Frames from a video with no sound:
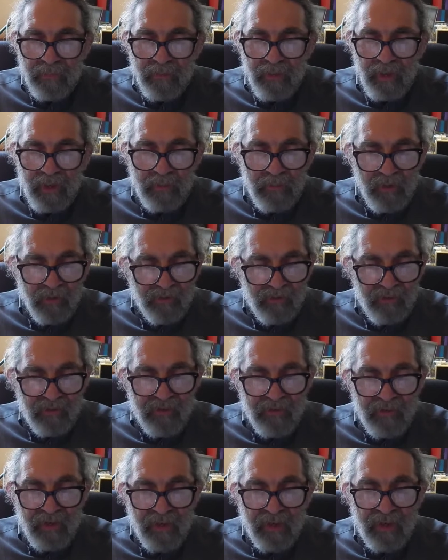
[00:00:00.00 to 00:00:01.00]
I'm not
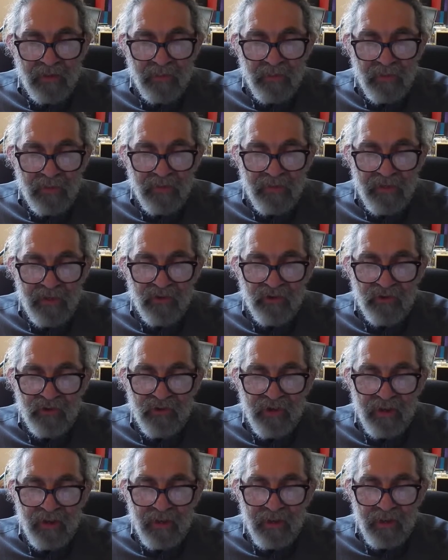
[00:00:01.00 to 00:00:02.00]
just saying with
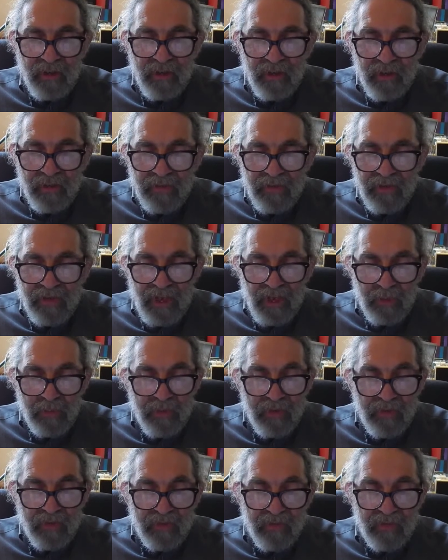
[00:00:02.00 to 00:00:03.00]
Wittgenstein that
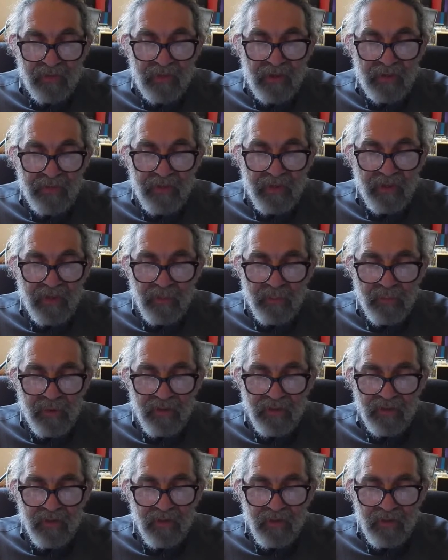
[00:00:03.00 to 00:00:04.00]
happiness is living in the
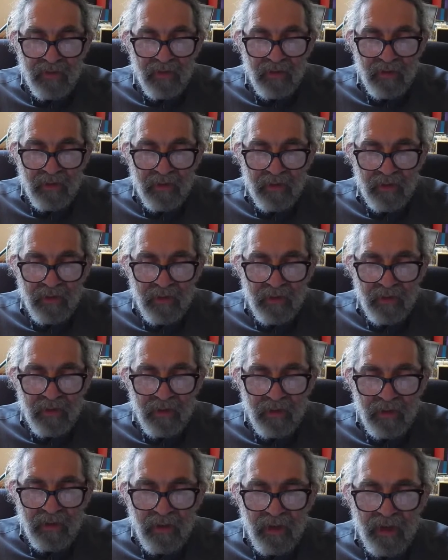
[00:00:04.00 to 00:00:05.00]
present.
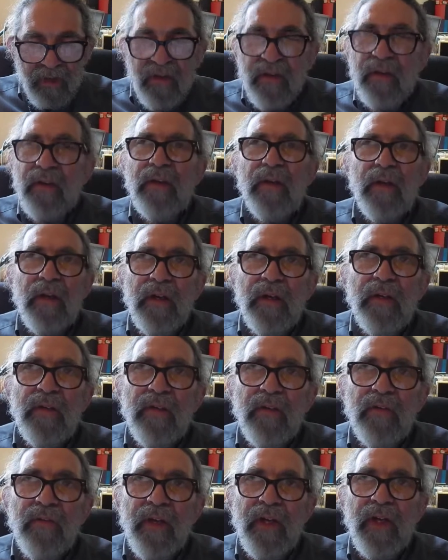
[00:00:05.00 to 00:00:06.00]
I didn't
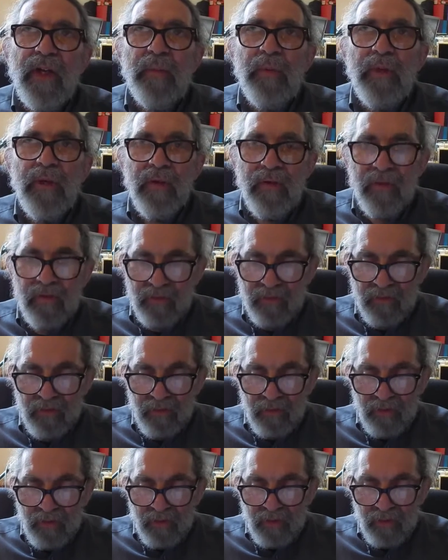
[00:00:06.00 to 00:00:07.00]
ask for happiness.
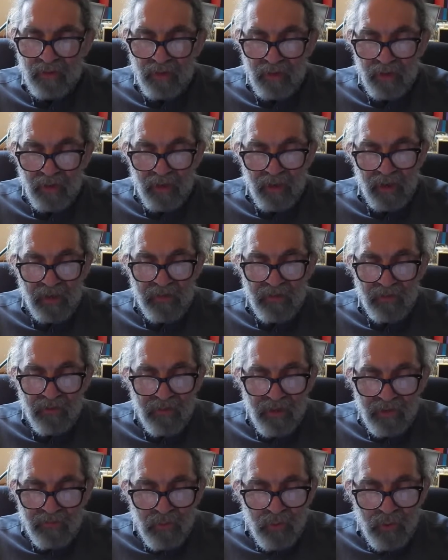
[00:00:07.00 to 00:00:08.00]
I don't
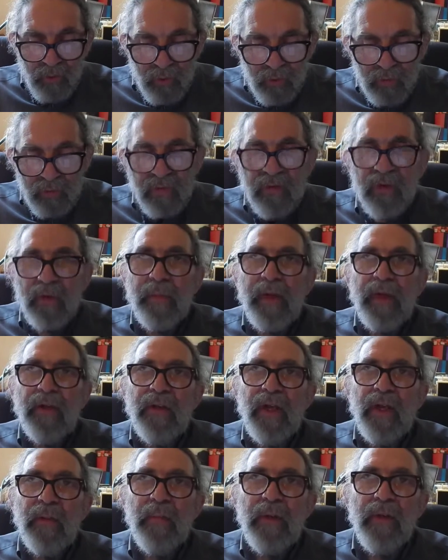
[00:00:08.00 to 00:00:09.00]
give a hoot about
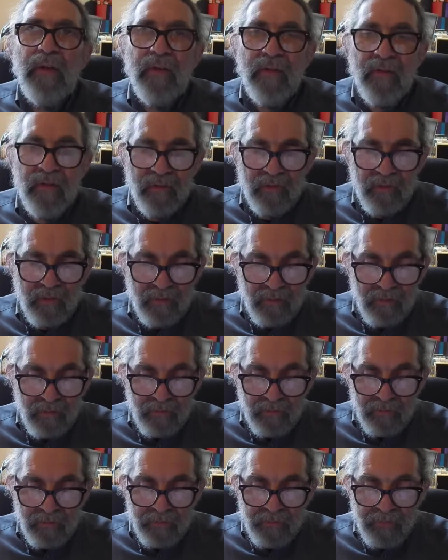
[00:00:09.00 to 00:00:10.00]
happiness.
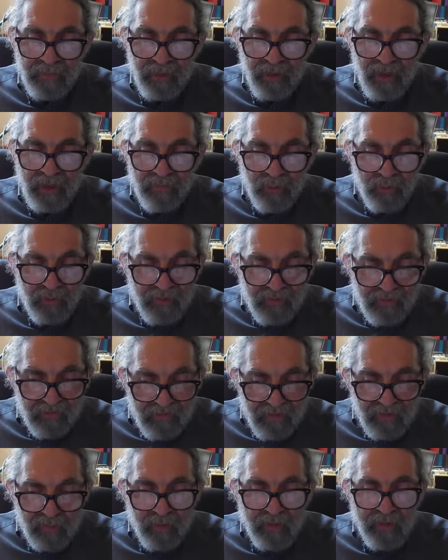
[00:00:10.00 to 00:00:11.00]
I've already
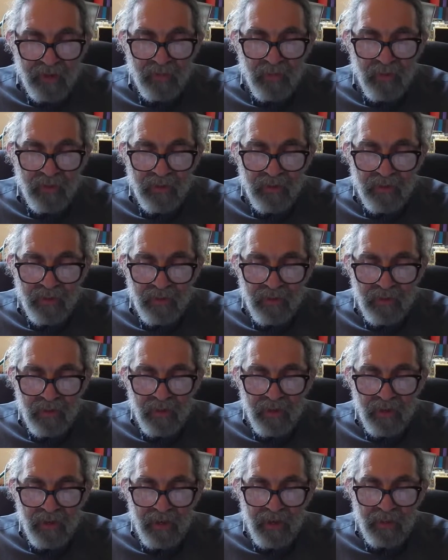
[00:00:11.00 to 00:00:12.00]
said what I want,
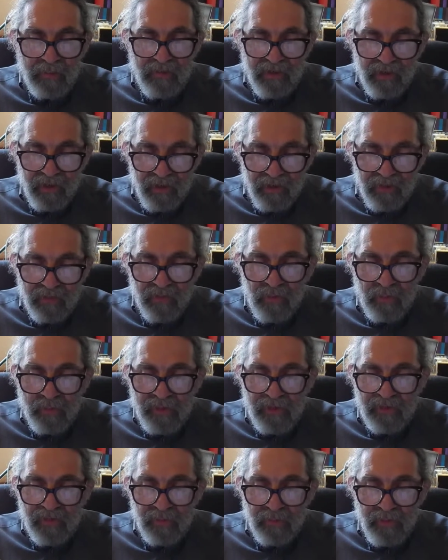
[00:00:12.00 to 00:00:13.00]
and I'm tired of
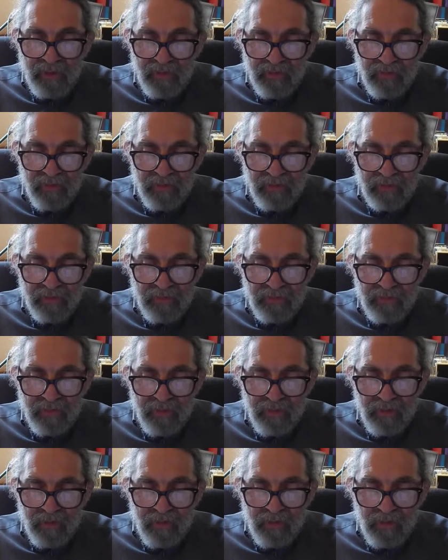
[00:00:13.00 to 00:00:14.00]
repeating myself.
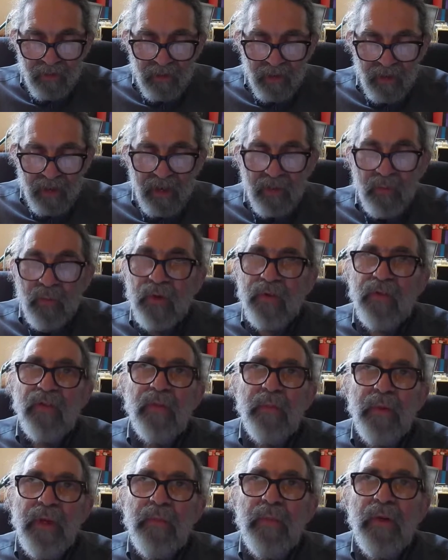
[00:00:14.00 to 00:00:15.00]
I want
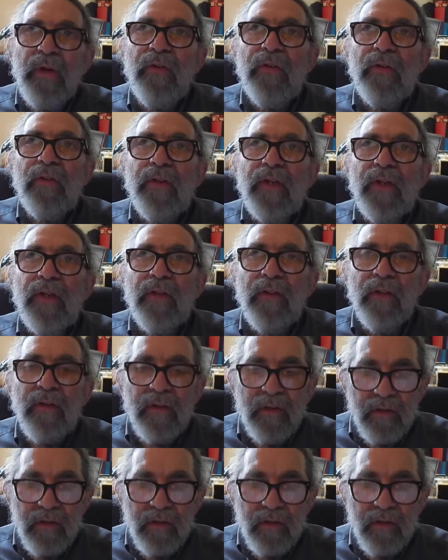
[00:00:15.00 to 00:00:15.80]
to be motivated.